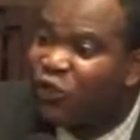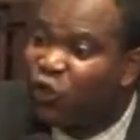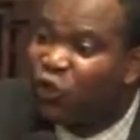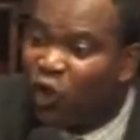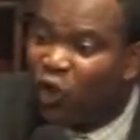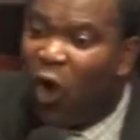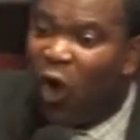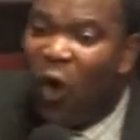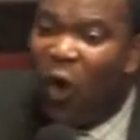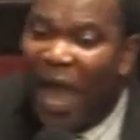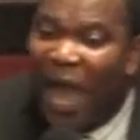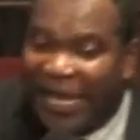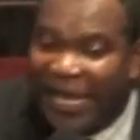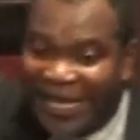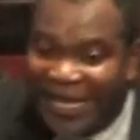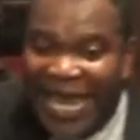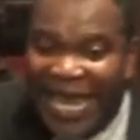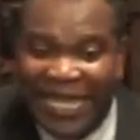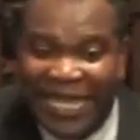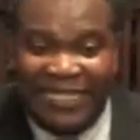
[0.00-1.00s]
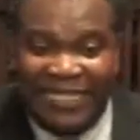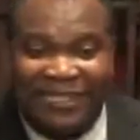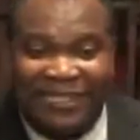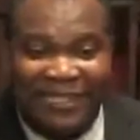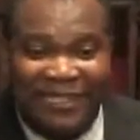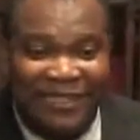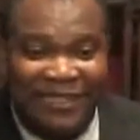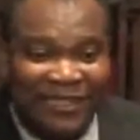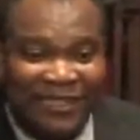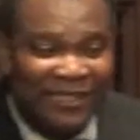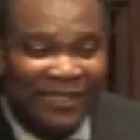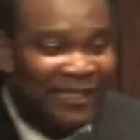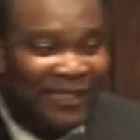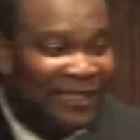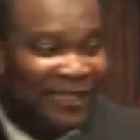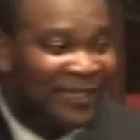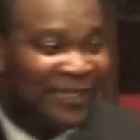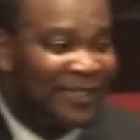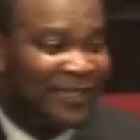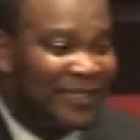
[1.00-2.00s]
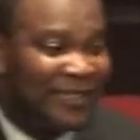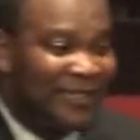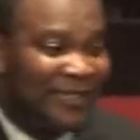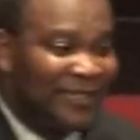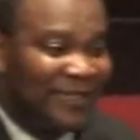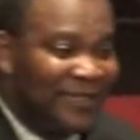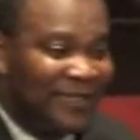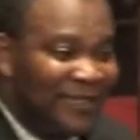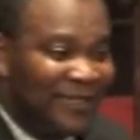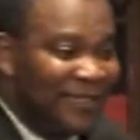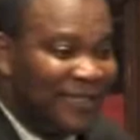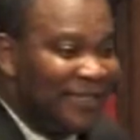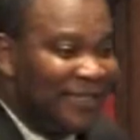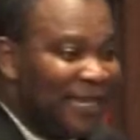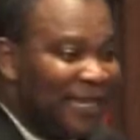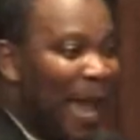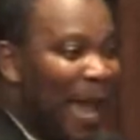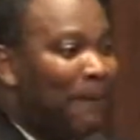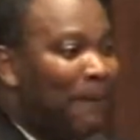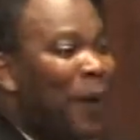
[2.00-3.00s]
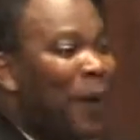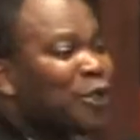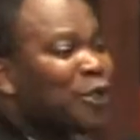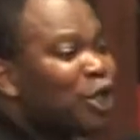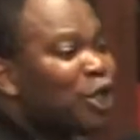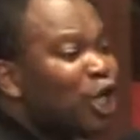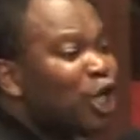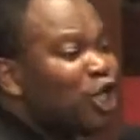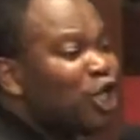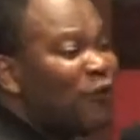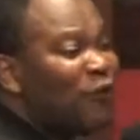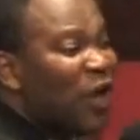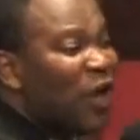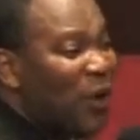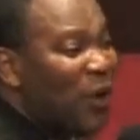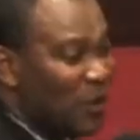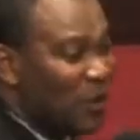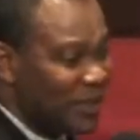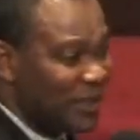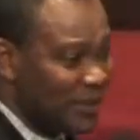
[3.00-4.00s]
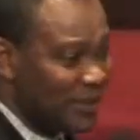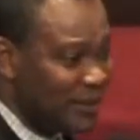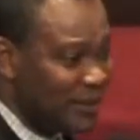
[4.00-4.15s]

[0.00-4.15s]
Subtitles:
to go against the apostles of God,